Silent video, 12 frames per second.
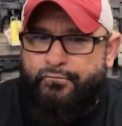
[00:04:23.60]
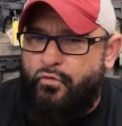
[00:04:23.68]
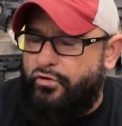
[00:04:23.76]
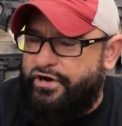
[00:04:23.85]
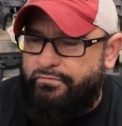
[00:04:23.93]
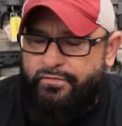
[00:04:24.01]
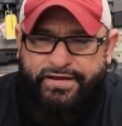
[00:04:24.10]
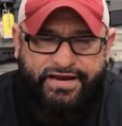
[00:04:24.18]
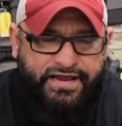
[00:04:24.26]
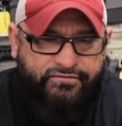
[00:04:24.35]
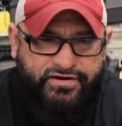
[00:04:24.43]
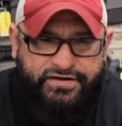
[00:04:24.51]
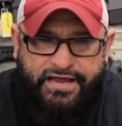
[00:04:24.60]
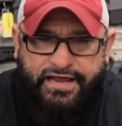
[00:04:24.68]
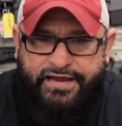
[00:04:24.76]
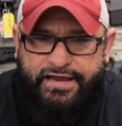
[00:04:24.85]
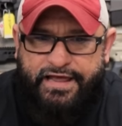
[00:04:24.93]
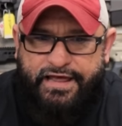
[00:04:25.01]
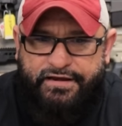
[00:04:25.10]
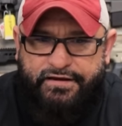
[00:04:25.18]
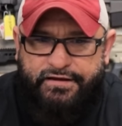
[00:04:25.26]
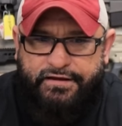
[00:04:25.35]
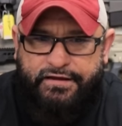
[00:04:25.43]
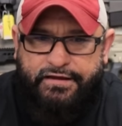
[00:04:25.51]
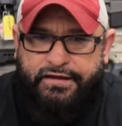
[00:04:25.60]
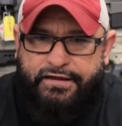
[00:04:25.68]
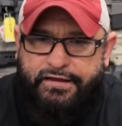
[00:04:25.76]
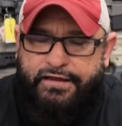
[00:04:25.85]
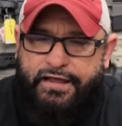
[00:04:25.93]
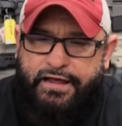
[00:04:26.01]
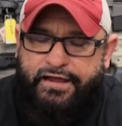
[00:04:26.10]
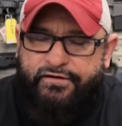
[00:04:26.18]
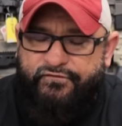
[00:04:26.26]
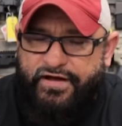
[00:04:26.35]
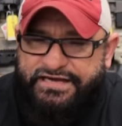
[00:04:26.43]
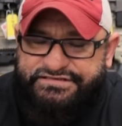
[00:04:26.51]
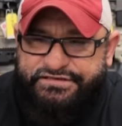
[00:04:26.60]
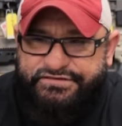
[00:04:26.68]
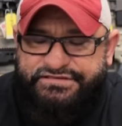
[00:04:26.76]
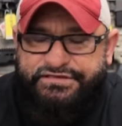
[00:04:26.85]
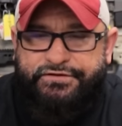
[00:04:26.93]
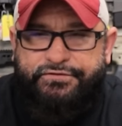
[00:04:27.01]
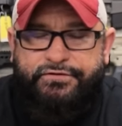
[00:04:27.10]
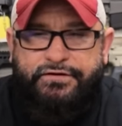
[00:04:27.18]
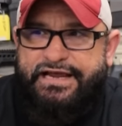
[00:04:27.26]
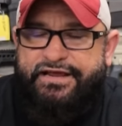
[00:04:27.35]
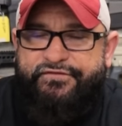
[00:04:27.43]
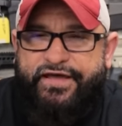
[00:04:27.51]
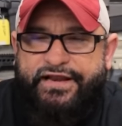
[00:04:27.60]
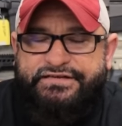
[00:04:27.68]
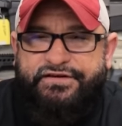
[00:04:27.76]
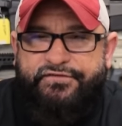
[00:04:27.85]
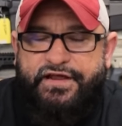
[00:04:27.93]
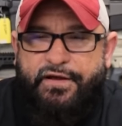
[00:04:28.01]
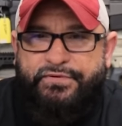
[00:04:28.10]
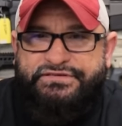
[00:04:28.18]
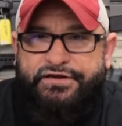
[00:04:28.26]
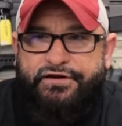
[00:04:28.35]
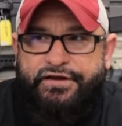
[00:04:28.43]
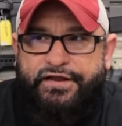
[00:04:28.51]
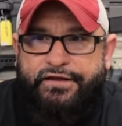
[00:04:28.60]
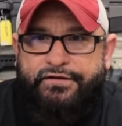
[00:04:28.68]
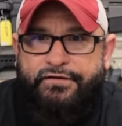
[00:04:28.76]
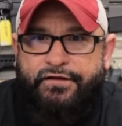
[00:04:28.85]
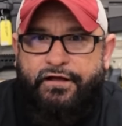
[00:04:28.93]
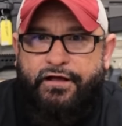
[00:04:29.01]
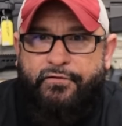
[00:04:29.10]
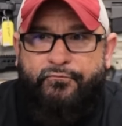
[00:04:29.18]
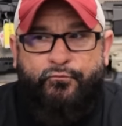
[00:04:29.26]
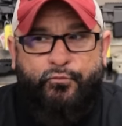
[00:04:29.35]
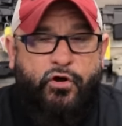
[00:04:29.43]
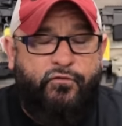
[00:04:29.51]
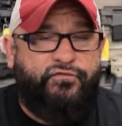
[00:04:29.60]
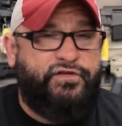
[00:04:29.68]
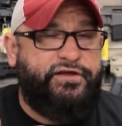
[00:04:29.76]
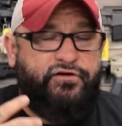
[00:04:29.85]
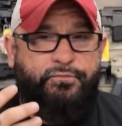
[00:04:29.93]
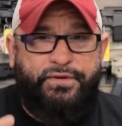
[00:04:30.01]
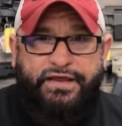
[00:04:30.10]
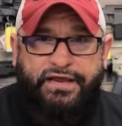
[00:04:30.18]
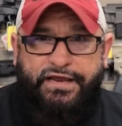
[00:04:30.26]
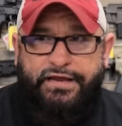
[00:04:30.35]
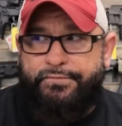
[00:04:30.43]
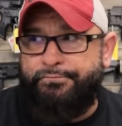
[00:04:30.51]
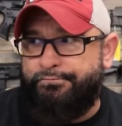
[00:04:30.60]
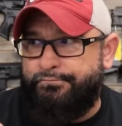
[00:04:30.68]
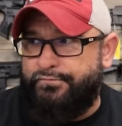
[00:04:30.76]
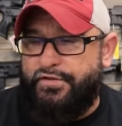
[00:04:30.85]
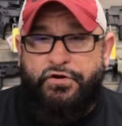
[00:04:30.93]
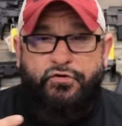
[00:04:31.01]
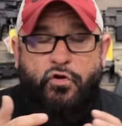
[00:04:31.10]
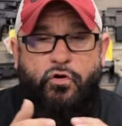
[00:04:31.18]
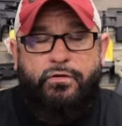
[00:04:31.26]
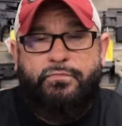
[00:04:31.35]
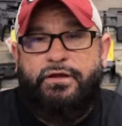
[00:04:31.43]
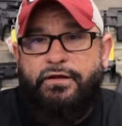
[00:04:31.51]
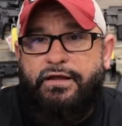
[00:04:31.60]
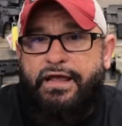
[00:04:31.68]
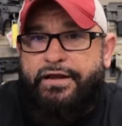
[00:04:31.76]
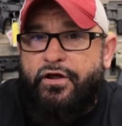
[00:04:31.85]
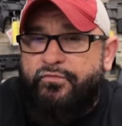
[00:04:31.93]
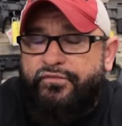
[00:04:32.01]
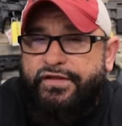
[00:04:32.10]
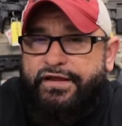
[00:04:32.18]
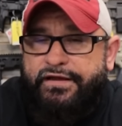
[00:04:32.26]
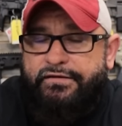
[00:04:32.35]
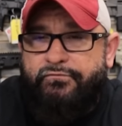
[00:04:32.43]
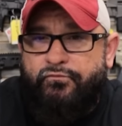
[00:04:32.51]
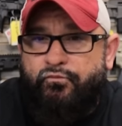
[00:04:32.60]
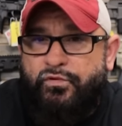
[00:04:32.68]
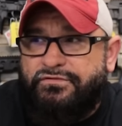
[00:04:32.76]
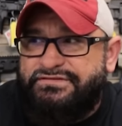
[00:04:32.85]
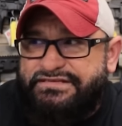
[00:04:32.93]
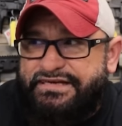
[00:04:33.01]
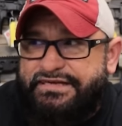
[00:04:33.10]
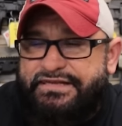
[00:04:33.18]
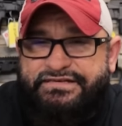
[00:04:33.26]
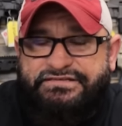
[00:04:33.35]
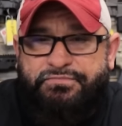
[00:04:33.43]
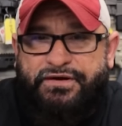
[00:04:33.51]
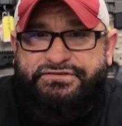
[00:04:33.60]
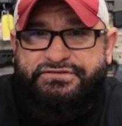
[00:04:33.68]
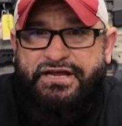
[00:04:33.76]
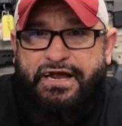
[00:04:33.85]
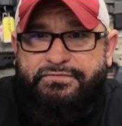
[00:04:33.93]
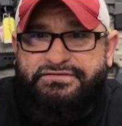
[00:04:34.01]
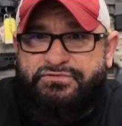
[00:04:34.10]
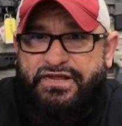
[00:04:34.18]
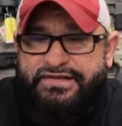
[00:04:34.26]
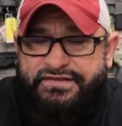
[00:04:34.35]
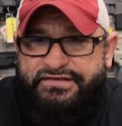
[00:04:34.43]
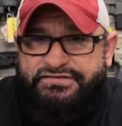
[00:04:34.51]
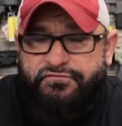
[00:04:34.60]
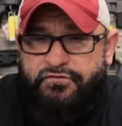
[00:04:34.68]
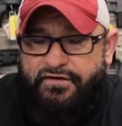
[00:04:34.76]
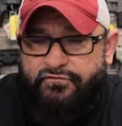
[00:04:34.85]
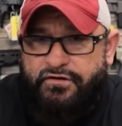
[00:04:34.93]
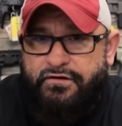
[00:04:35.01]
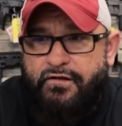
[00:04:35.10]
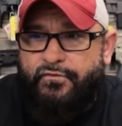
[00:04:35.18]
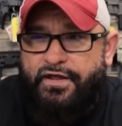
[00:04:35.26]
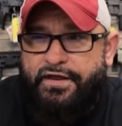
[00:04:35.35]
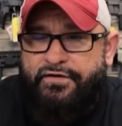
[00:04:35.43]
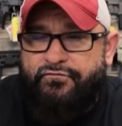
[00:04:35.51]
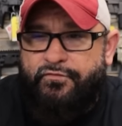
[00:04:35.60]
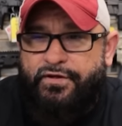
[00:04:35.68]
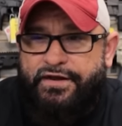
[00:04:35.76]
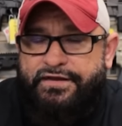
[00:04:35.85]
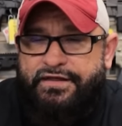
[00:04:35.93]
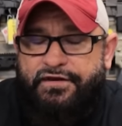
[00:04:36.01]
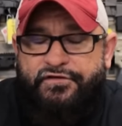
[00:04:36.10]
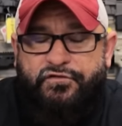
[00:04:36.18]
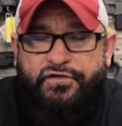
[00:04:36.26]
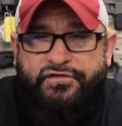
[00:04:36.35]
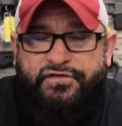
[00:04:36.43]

more coming back every day, and I advise you to take advantage of the opportunity. Um, hopefully, it'll be the new norm, and hopefully, we'll see these suppressor times like this forever, and everybody can enjoy the